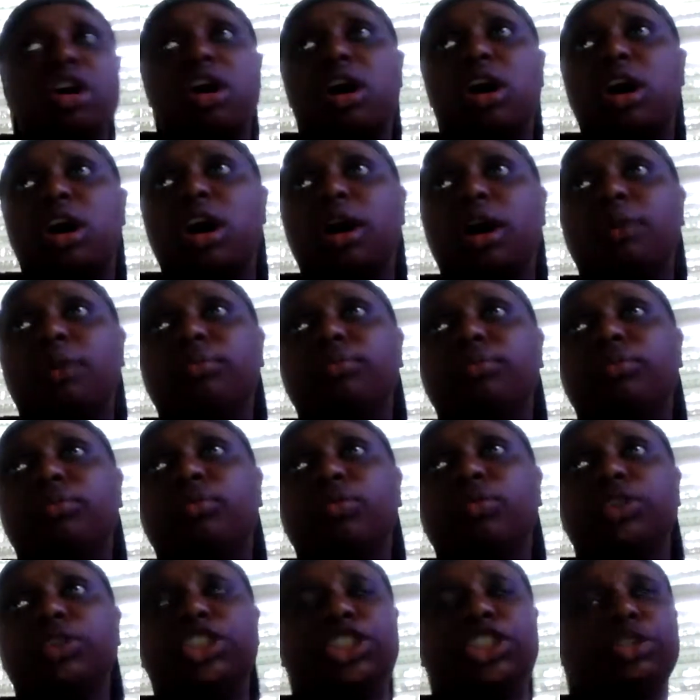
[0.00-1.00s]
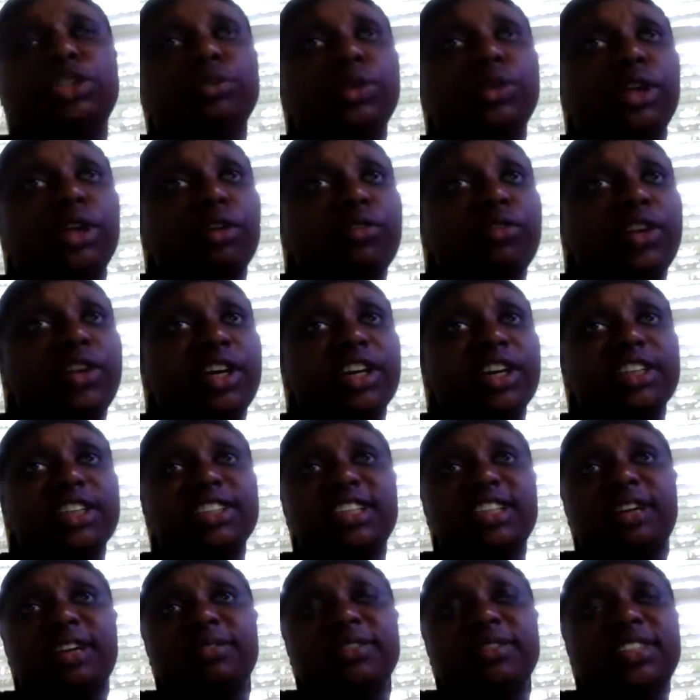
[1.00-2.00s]
when she went over there, because
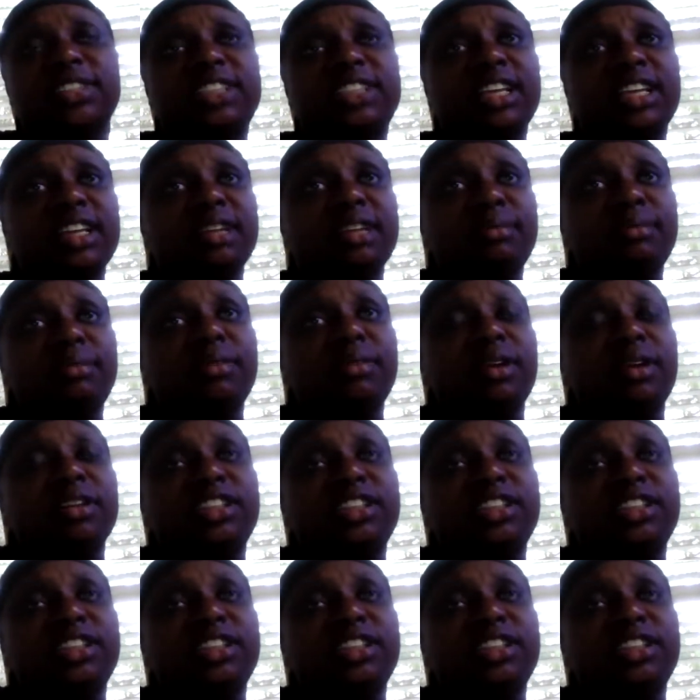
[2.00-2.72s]
they was telling